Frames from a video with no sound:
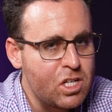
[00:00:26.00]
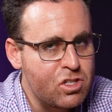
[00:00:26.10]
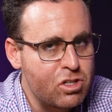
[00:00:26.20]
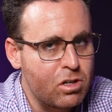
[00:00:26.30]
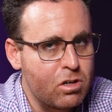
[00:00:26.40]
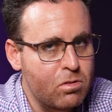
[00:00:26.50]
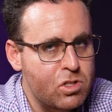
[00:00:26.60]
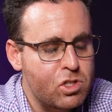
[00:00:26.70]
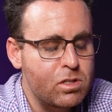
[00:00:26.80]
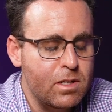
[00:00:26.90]
So
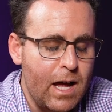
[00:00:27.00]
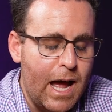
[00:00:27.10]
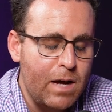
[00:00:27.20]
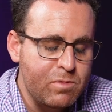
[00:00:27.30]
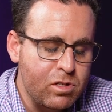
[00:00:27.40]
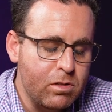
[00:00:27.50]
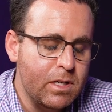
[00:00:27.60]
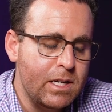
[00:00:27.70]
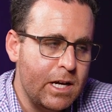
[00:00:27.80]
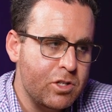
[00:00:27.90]
absolutely
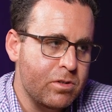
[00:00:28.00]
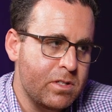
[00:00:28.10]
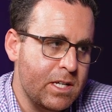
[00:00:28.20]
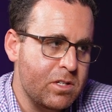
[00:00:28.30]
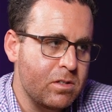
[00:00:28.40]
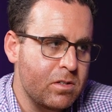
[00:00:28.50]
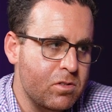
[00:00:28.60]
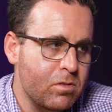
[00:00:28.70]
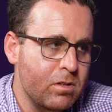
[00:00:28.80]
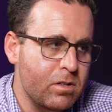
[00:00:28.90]
gastrointestinal
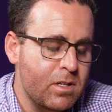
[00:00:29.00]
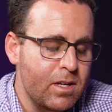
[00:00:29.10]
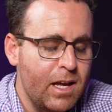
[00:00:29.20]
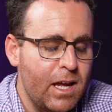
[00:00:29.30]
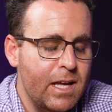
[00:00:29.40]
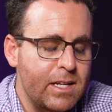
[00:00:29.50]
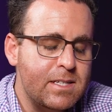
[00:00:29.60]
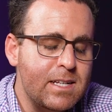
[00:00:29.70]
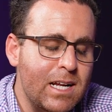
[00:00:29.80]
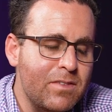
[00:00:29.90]
disorders, and it's
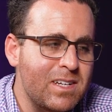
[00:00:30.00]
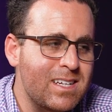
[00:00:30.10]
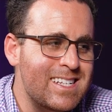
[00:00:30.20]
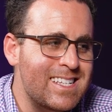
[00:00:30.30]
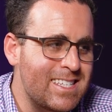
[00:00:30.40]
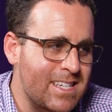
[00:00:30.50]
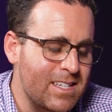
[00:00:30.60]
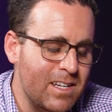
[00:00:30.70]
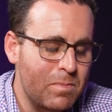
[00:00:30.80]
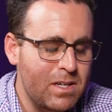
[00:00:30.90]
not even
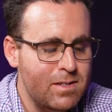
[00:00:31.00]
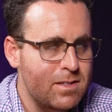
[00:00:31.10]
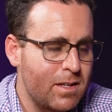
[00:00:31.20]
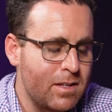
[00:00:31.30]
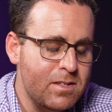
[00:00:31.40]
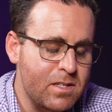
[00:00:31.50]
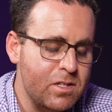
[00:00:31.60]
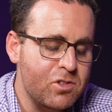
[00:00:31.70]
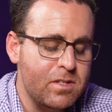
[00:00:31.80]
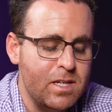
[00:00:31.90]
consistent because this is
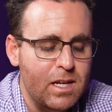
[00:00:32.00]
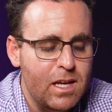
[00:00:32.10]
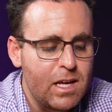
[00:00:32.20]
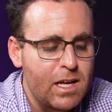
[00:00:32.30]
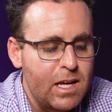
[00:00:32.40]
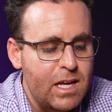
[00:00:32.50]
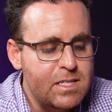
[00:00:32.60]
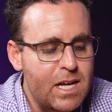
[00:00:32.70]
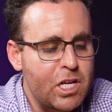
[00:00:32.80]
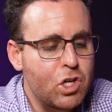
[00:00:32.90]
interesting, is
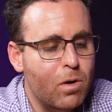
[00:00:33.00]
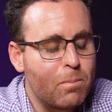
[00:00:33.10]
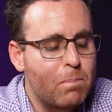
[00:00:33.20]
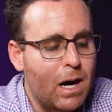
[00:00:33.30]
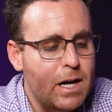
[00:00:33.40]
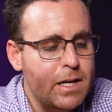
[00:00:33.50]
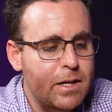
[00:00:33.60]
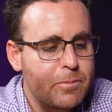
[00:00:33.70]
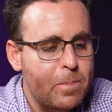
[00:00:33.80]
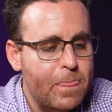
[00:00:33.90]
that your
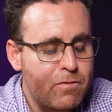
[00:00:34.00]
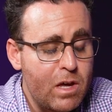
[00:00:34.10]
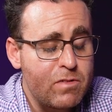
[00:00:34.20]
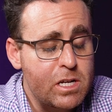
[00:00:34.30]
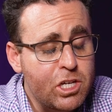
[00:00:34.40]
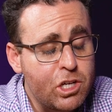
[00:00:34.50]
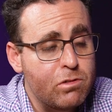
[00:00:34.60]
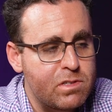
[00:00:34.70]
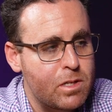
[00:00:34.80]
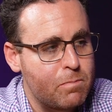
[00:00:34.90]
body, if you have an
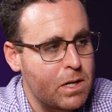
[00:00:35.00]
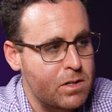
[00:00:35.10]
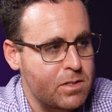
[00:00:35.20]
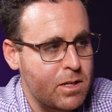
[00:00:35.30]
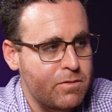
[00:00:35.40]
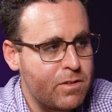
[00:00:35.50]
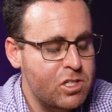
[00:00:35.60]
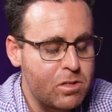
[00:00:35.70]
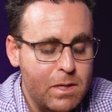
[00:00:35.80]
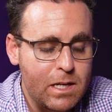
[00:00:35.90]
acute parasite
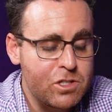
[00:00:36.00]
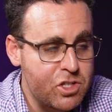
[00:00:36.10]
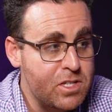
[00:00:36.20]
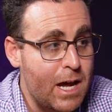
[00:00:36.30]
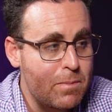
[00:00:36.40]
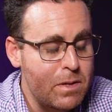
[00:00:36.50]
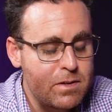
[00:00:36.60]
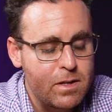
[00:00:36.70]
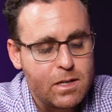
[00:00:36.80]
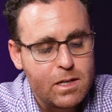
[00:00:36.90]
infection, meaning it just happened,
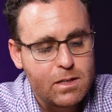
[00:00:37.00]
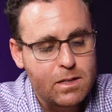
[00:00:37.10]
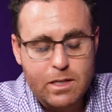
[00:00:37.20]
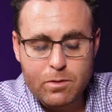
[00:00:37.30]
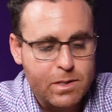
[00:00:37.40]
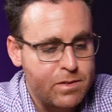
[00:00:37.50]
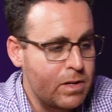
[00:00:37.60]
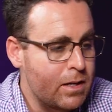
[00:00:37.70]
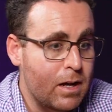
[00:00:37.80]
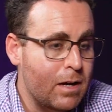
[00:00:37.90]
like you went to
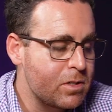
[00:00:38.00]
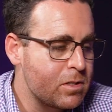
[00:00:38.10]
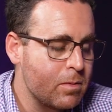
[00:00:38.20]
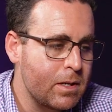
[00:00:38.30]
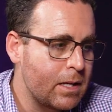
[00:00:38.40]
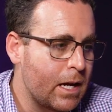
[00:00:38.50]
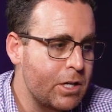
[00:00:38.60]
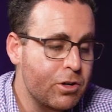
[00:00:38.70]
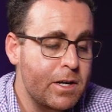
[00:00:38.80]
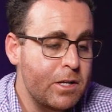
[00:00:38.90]
Vietnam or something like that,
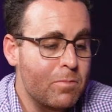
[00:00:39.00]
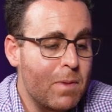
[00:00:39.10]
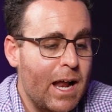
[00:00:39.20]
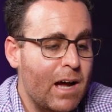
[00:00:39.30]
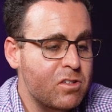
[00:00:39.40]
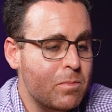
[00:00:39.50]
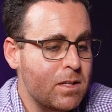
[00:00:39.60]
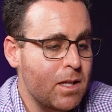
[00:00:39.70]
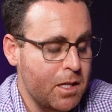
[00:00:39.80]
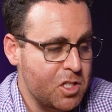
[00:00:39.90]
you might have something
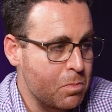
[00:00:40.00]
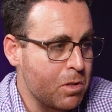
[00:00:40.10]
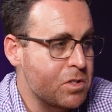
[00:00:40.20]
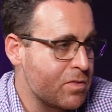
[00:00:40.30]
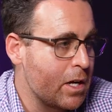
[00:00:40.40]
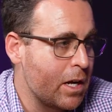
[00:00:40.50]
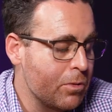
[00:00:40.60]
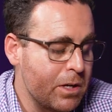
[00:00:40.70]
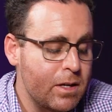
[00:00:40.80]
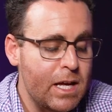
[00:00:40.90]
like explosive
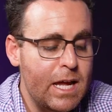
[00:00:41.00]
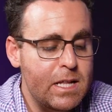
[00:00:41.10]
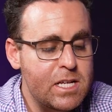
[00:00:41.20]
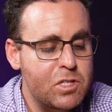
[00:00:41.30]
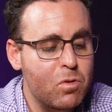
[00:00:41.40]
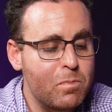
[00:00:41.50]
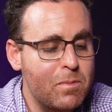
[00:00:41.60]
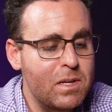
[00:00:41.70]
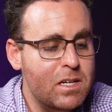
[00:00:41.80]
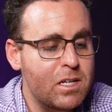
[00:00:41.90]
diarrhea, and this will be
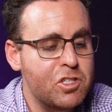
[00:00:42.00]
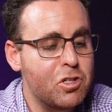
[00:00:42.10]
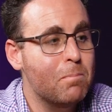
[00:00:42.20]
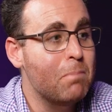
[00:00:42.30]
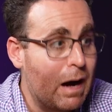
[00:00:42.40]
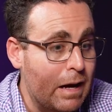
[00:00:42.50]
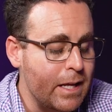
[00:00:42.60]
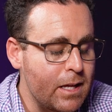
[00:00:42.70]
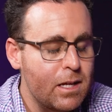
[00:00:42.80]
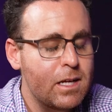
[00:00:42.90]
because your
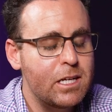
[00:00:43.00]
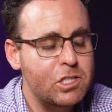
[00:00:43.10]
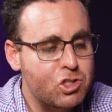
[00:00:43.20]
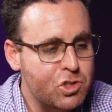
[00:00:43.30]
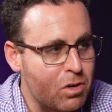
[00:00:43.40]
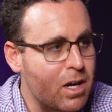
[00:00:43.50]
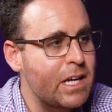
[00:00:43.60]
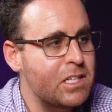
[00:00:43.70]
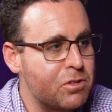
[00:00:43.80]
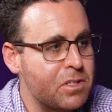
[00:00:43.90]
body is
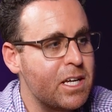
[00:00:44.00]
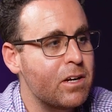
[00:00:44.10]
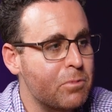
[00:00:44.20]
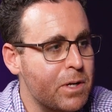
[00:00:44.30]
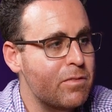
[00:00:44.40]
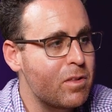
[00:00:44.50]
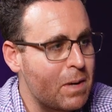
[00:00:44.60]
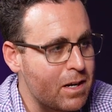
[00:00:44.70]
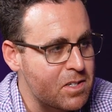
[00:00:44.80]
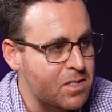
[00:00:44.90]
trying to get rid of the
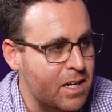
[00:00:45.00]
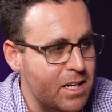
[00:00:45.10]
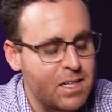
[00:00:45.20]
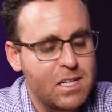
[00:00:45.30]
parasite.